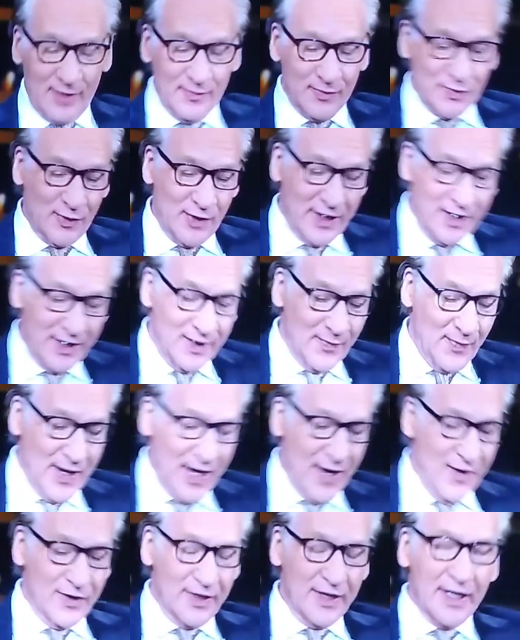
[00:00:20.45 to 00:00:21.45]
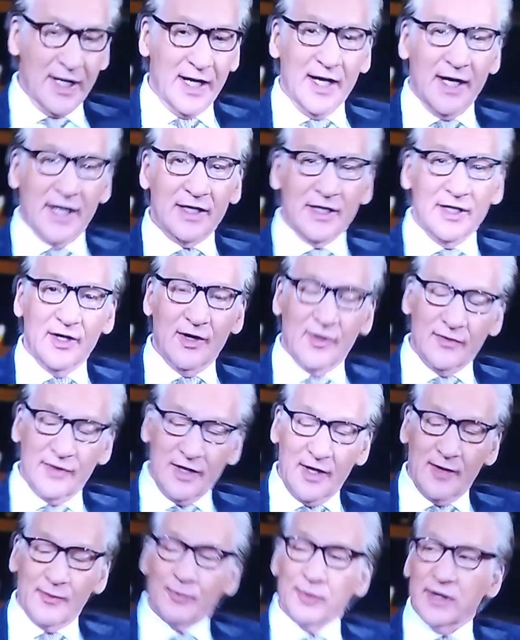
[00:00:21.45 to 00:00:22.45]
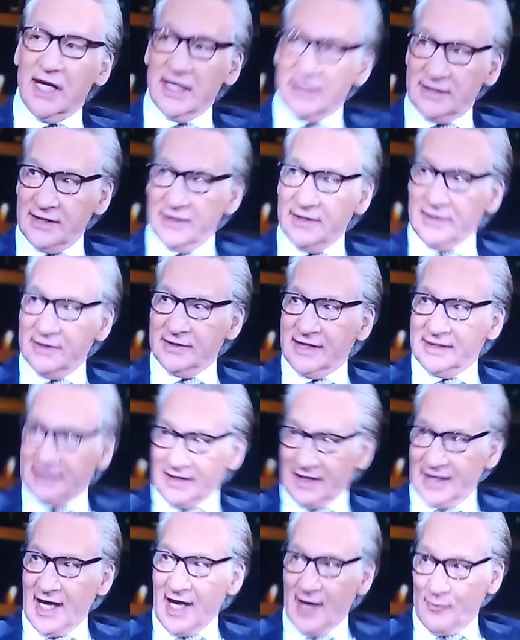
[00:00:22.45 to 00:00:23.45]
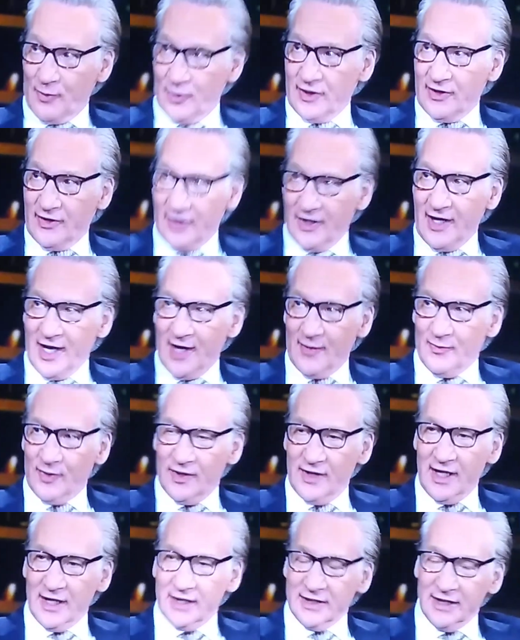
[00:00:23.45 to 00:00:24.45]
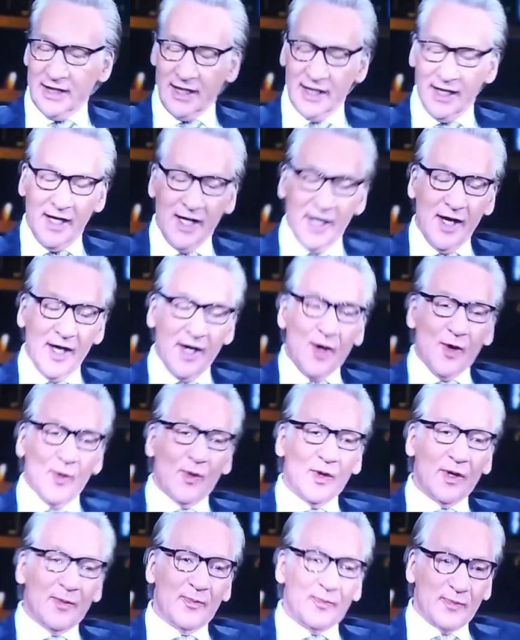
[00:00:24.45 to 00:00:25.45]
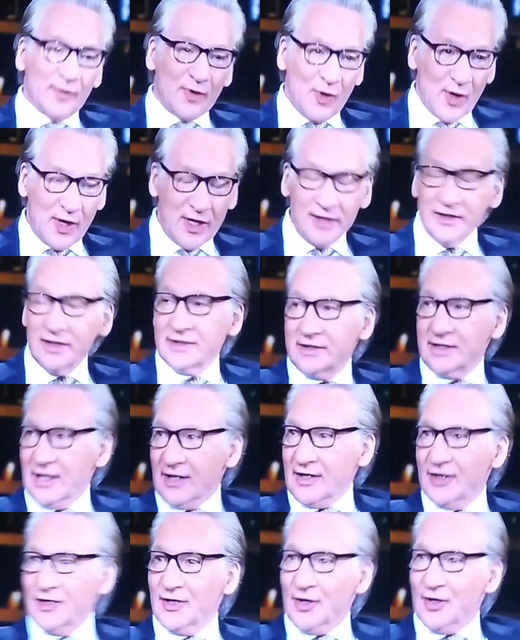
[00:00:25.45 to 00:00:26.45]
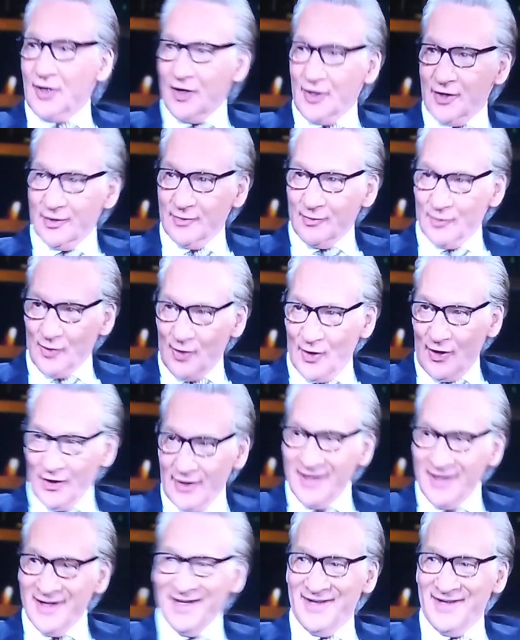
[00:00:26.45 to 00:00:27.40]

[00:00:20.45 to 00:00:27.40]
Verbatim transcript: Trump tweeted about it. Uh, you know, the unpleasantness at the Capitol that happened that day well, according to Tucker, you heard it wrong.